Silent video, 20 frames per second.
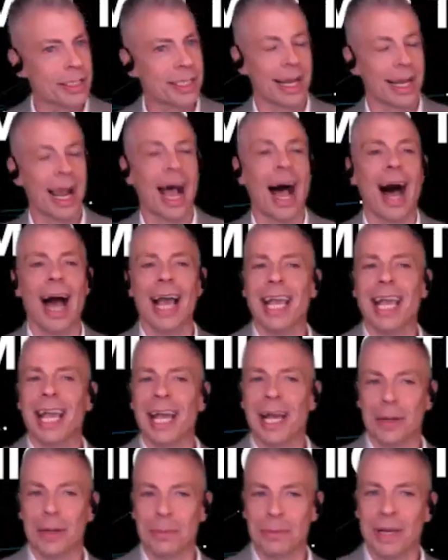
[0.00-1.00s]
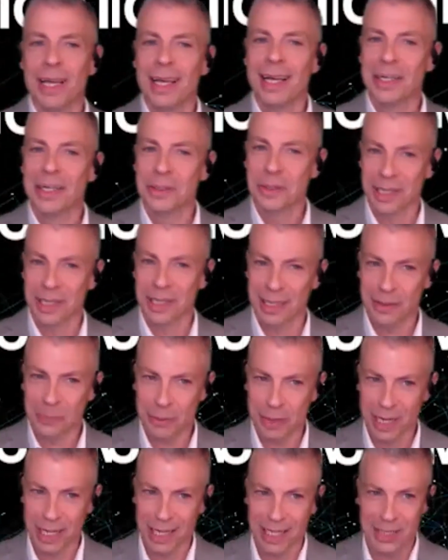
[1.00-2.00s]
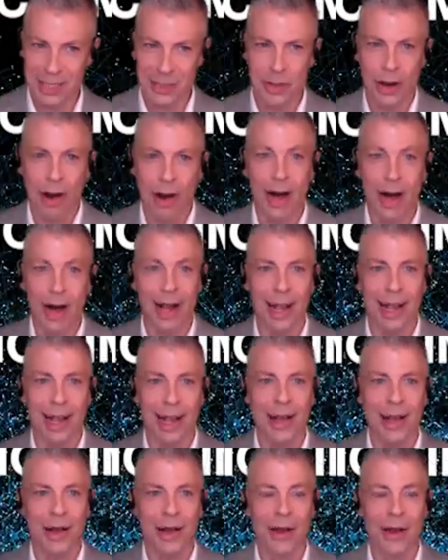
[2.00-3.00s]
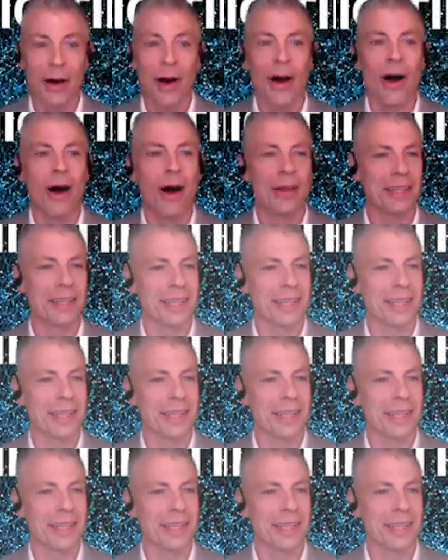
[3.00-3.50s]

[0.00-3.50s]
that I am delivering this talk on the